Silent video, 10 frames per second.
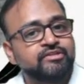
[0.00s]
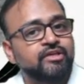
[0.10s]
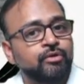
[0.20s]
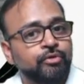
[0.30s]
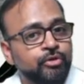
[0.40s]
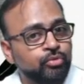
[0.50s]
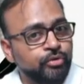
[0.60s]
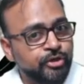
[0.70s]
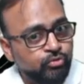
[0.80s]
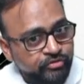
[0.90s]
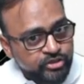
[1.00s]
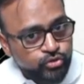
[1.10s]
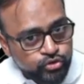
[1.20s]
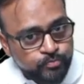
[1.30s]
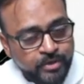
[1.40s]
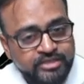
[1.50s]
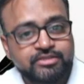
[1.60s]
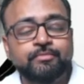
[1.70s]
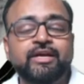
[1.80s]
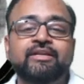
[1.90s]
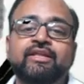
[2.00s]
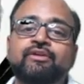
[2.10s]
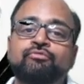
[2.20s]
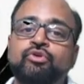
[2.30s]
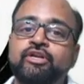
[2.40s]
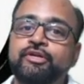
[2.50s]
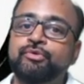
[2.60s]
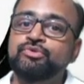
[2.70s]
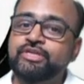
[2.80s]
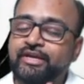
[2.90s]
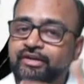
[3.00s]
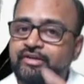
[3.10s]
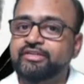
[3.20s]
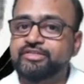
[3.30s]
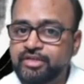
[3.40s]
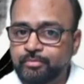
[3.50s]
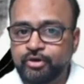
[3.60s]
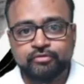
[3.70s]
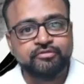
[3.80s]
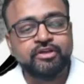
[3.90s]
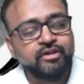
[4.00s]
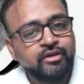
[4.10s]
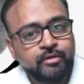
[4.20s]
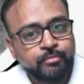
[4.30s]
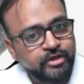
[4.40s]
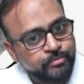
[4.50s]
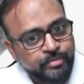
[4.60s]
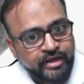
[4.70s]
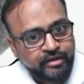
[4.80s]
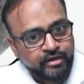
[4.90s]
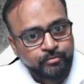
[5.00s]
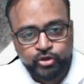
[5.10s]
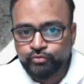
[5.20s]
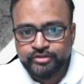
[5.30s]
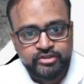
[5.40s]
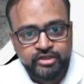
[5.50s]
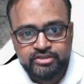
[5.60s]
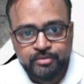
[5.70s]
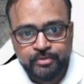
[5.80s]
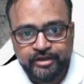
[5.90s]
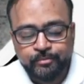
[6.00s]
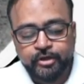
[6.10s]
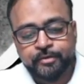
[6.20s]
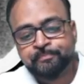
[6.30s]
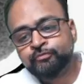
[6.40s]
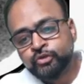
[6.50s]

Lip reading: They are going to go into vasospasm, and that would lead to secondary ischemia of the brain parenchyma to which they are supplying blood.